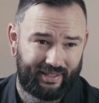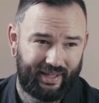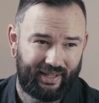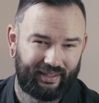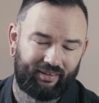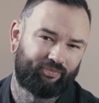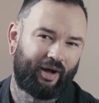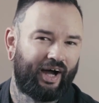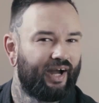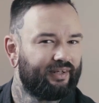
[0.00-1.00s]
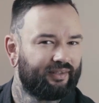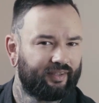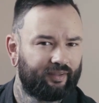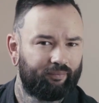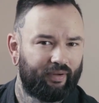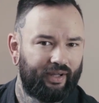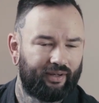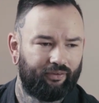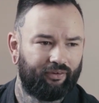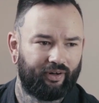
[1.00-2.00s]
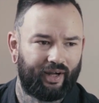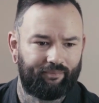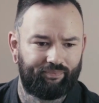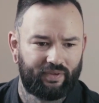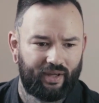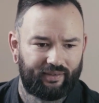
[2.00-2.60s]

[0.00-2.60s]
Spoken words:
get left behind a little bit, or